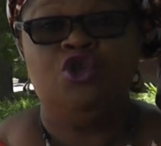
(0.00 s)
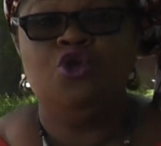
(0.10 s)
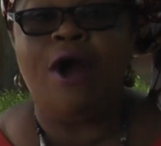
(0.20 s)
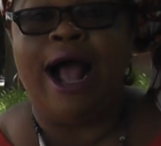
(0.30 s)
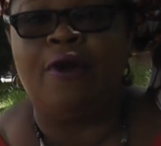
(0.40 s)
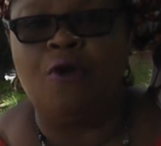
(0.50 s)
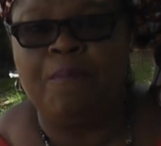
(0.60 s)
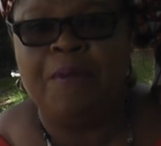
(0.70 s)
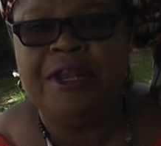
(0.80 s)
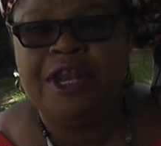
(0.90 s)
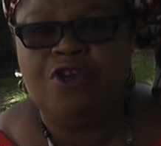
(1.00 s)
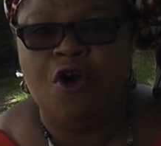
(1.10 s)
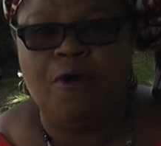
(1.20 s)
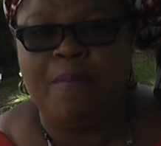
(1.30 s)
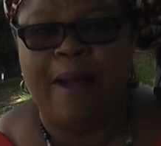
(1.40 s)
you are roping the
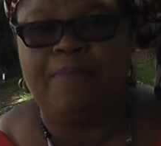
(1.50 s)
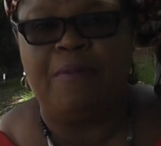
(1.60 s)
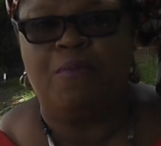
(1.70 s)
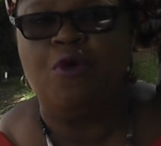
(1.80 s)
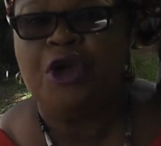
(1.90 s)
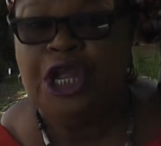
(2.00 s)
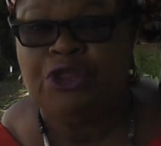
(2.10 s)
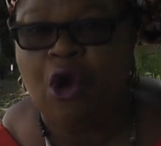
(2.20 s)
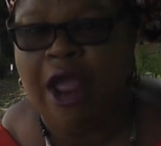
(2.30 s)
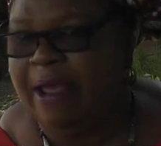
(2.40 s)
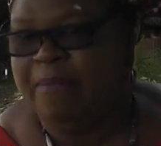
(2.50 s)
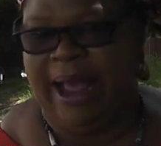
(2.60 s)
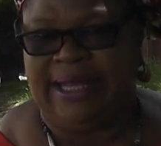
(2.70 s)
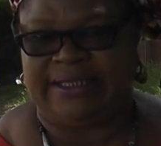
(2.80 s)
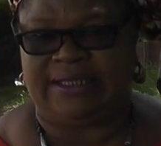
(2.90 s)
Yoruba people into a
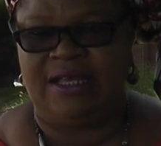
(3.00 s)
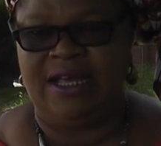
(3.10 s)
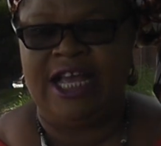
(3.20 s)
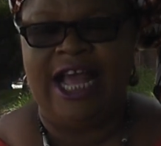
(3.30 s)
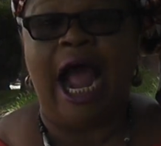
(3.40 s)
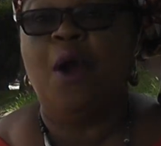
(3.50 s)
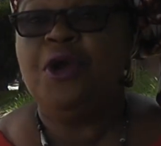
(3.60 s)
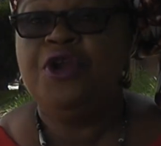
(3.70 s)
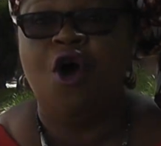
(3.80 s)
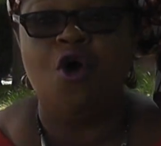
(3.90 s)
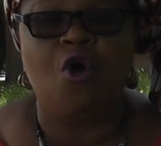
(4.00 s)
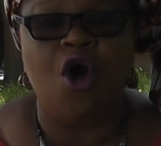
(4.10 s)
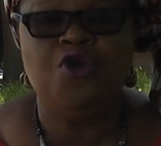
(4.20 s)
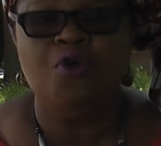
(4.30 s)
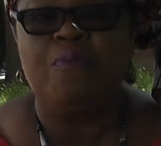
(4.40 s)
mess. I will not
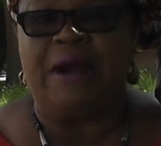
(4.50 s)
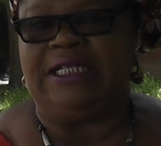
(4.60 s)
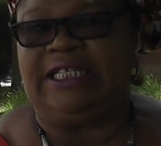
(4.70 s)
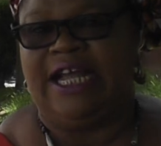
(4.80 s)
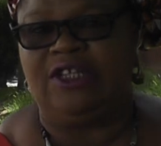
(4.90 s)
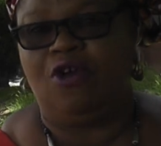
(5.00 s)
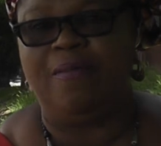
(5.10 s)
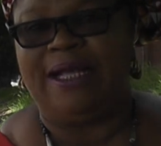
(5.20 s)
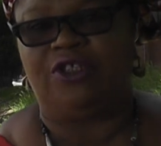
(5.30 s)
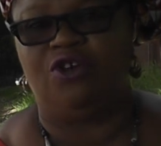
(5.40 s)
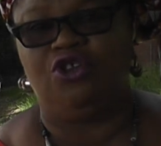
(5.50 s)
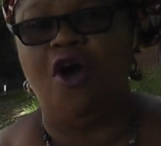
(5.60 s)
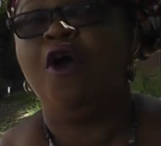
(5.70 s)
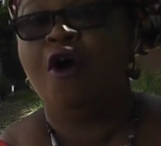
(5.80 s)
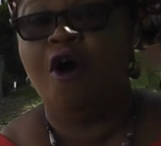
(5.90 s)
call you President
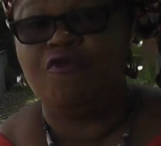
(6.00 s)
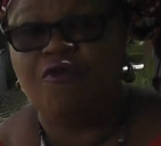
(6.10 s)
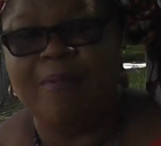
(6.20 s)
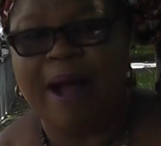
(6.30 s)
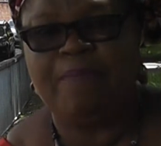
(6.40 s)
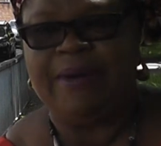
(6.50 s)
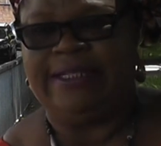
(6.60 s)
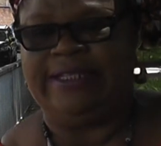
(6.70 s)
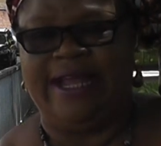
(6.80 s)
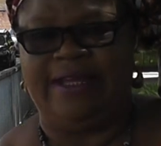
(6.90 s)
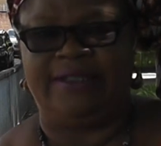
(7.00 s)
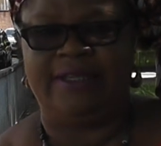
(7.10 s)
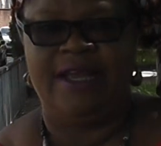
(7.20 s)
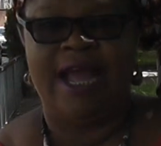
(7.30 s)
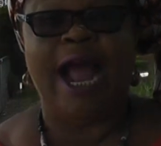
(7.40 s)
Obasanjo or former president.
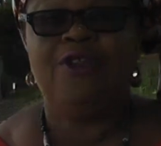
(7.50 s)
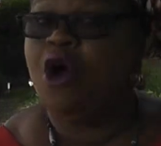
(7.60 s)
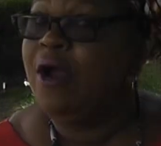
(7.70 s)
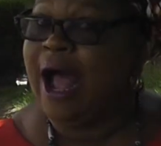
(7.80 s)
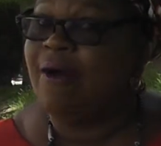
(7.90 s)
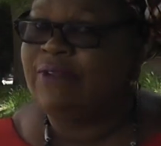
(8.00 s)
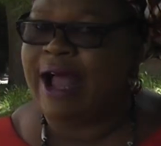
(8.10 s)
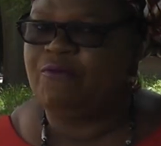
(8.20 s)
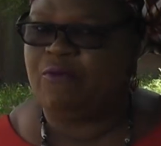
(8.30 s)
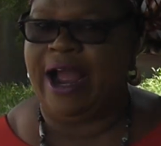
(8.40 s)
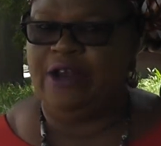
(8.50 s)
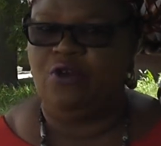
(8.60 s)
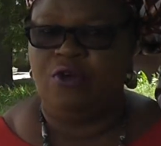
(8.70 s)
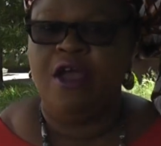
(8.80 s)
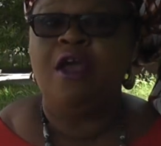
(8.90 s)
I don't have that
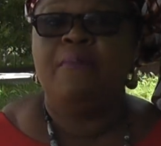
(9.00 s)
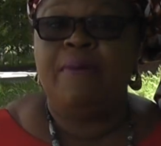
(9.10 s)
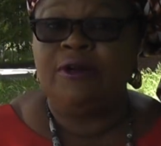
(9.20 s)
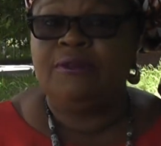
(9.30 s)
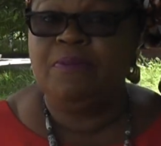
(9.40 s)
value. But